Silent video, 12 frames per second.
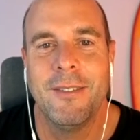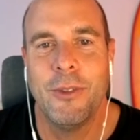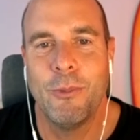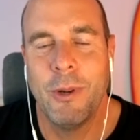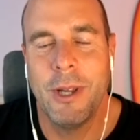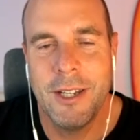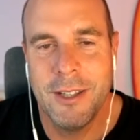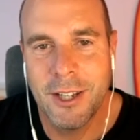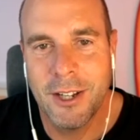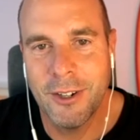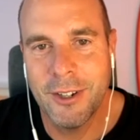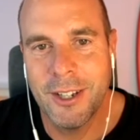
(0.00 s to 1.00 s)
redid the
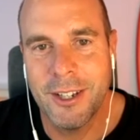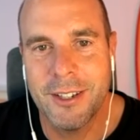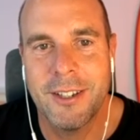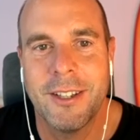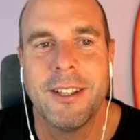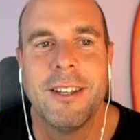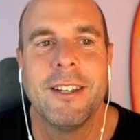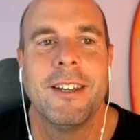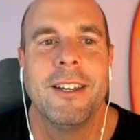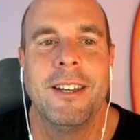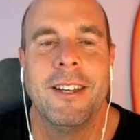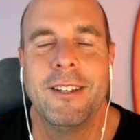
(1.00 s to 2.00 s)
content
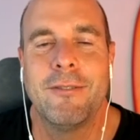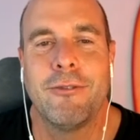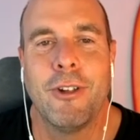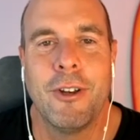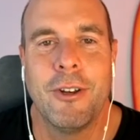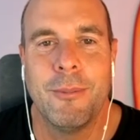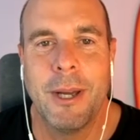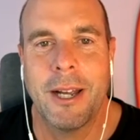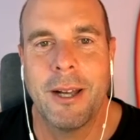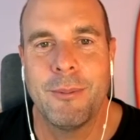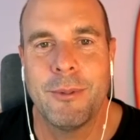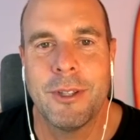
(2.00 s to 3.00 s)
and it floated back
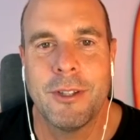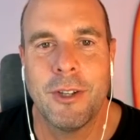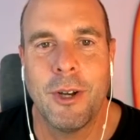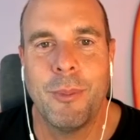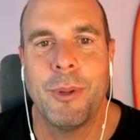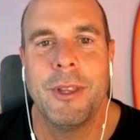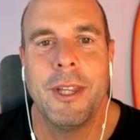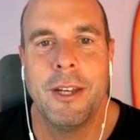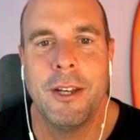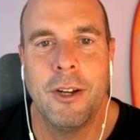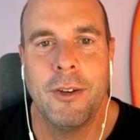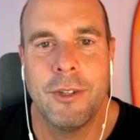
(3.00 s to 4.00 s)
up to the top. And
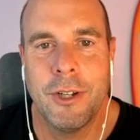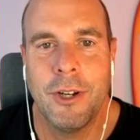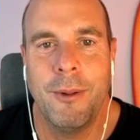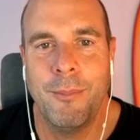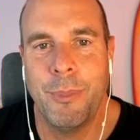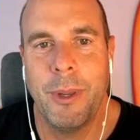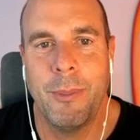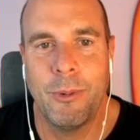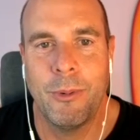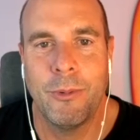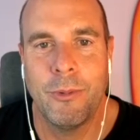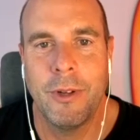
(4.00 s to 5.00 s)
then over time,
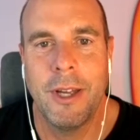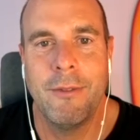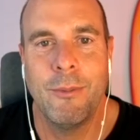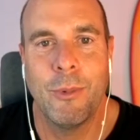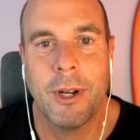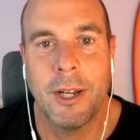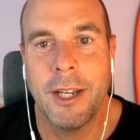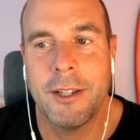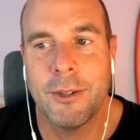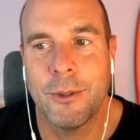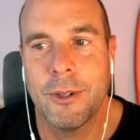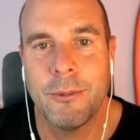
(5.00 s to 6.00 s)
people even want to link
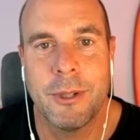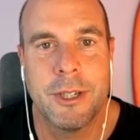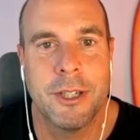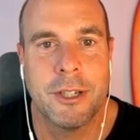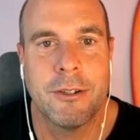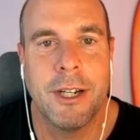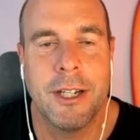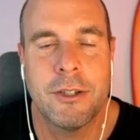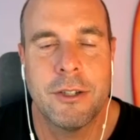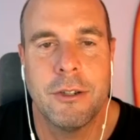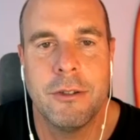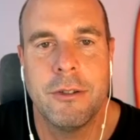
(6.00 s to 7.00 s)
to it, which is great.
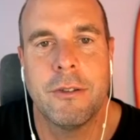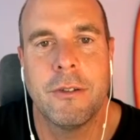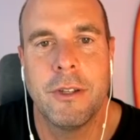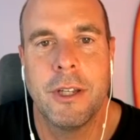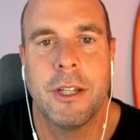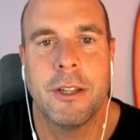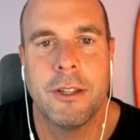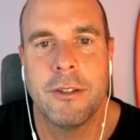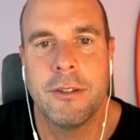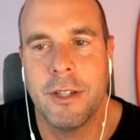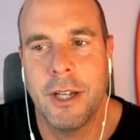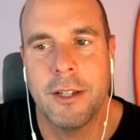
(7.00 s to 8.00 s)
So you get
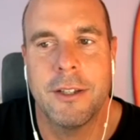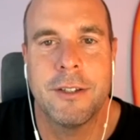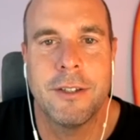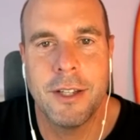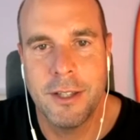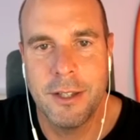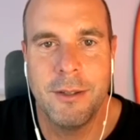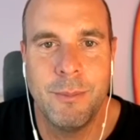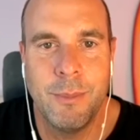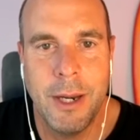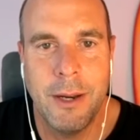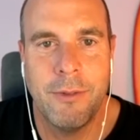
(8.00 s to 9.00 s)
start to see the
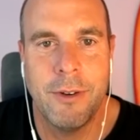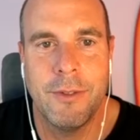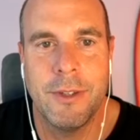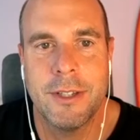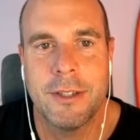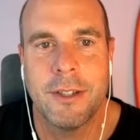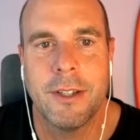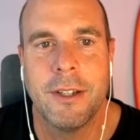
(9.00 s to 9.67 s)
benefit of this.